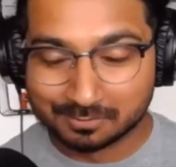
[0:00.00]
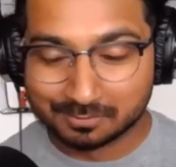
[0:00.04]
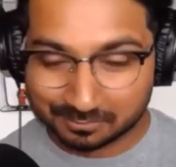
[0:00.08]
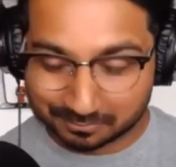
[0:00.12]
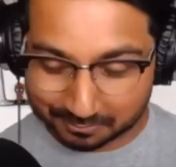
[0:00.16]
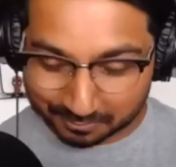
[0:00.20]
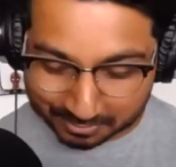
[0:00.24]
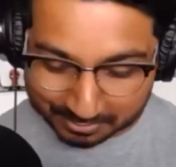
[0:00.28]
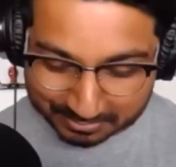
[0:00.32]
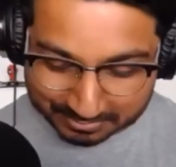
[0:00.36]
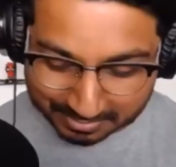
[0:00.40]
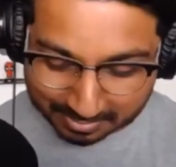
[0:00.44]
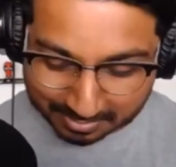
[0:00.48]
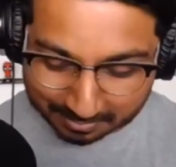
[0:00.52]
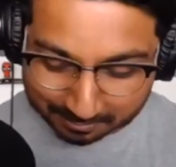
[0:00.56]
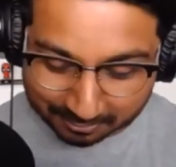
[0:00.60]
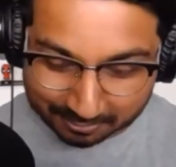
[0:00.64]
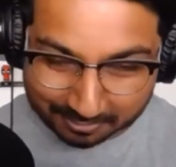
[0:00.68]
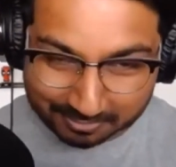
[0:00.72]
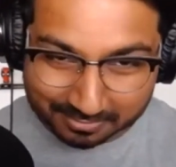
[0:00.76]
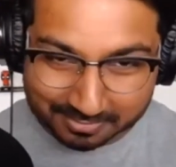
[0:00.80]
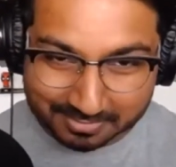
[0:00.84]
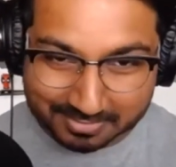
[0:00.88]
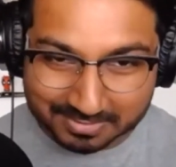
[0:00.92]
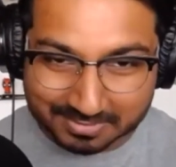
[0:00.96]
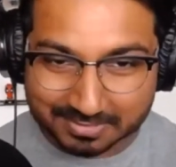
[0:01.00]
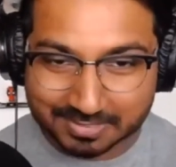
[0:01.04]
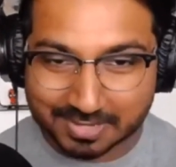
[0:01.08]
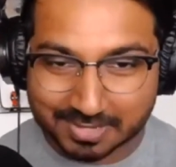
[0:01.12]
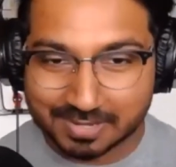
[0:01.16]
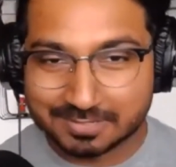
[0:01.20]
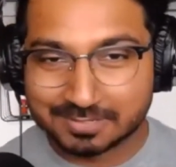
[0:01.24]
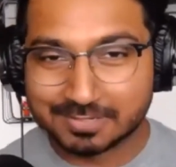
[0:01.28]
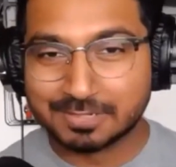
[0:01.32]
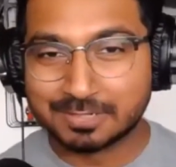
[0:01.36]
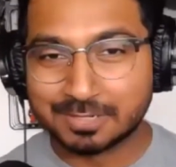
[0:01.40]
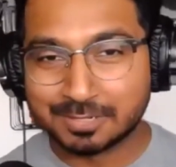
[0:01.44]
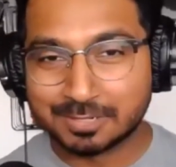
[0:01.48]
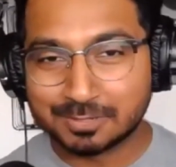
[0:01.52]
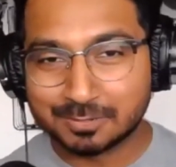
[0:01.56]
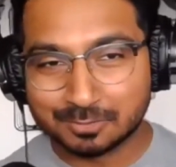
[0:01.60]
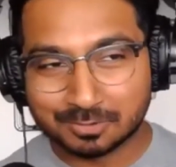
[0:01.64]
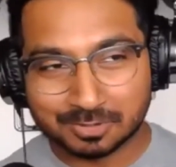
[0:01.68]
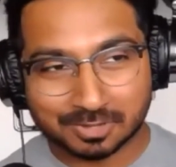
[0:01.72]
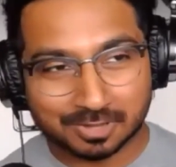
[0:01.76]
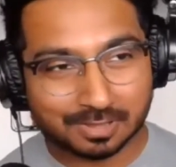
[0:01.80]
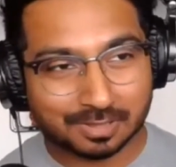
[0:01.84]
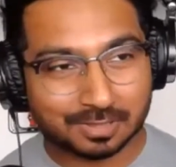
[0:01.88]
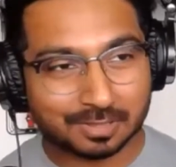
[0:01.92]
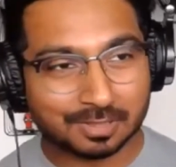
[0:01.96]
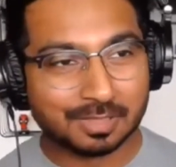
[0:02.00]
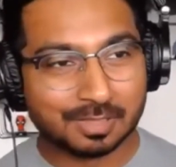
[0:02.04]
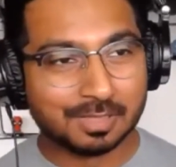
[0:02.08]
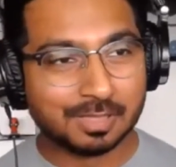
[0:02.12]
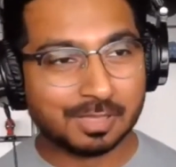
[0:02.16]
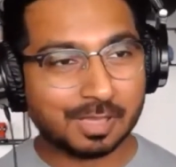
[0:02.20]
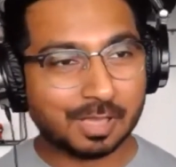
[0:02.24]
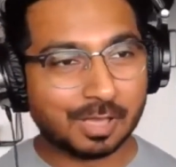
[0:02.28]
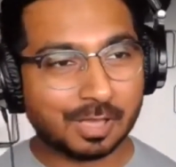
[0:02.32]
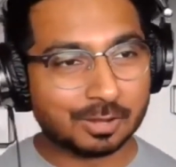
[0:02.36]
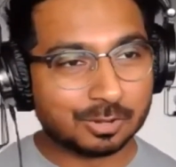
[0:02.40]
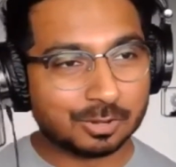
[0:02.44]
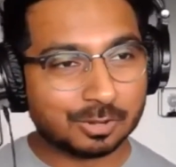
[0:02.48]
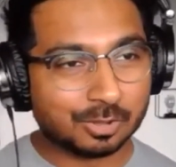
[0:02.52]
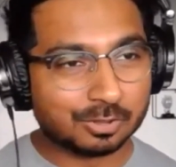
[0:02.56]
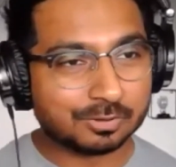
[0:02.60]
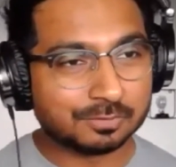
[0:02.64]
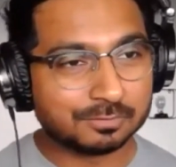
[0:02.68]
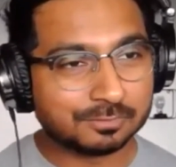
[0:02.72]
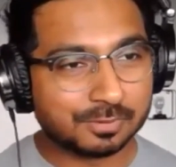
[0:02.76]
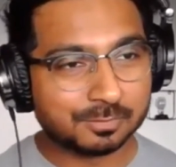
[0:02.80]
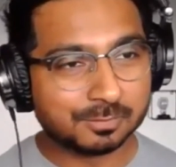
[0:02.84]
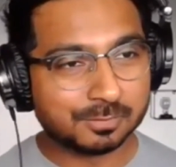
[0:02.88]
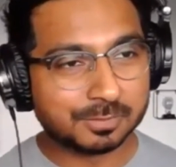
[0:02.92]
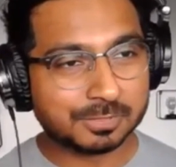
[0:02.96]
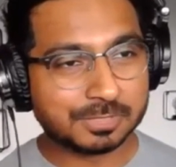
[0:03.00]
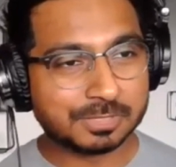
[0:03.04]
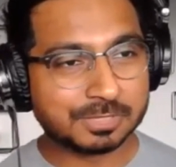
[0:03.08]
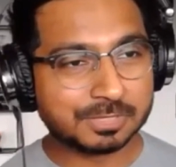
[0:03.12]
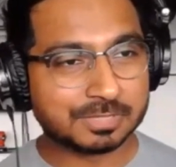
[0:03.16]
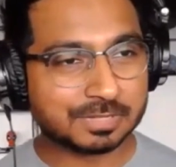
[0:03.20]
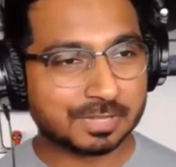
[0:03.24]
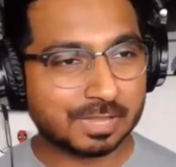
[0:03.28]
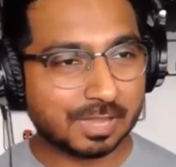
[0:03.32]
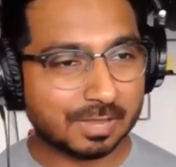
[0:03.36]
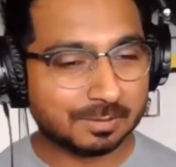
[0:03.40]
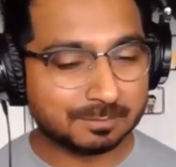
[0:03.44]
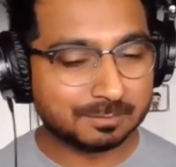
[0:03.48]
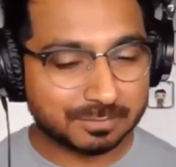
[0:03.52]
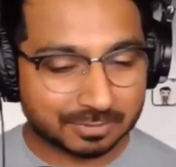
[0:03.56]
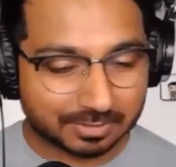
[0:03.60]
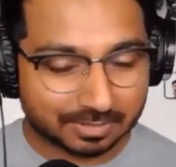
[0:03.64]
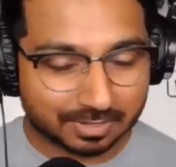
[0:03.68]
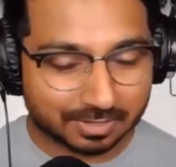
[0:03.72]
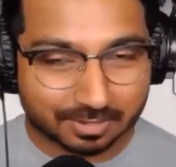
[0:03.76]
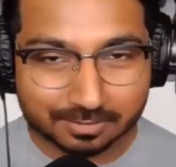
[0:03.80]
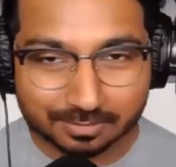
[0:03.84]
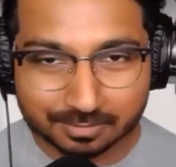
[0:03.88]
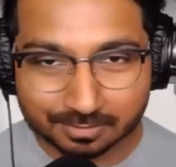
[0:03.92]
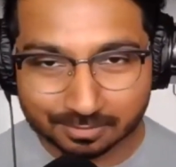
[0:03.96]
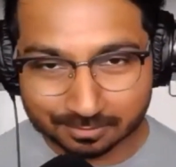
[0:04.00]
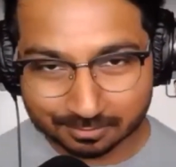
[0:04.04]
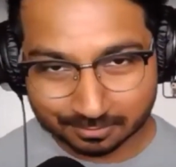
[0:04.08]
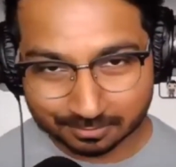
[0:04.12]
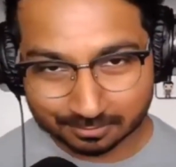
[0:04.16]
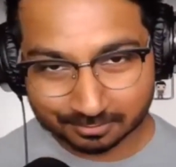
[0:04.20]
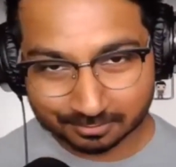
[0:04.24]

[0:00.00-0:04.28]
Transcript: For example, KCD UK. A lot of communities came together